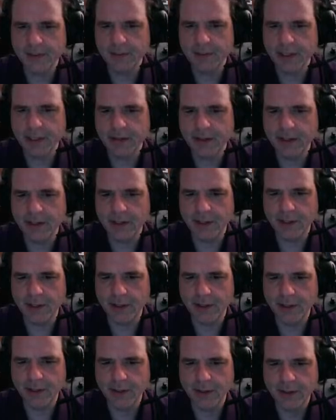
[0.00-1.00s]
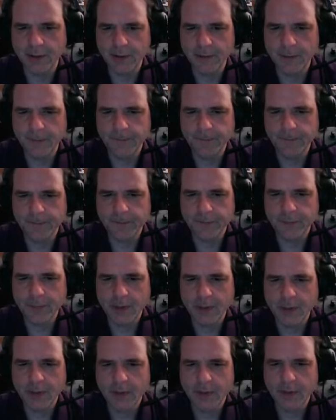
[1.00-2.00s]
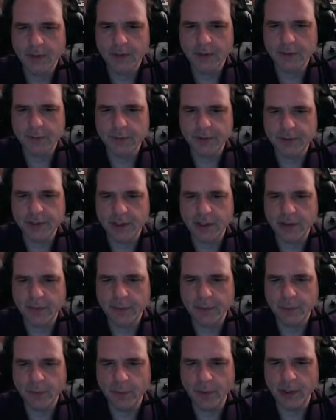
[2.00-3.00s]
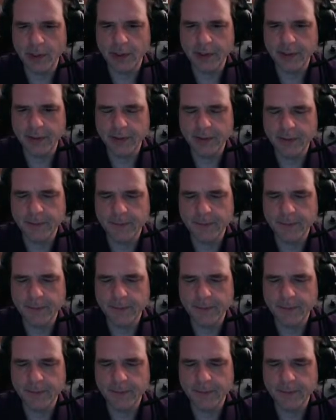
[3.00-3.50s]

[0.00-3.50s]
down here. So we start out with 1.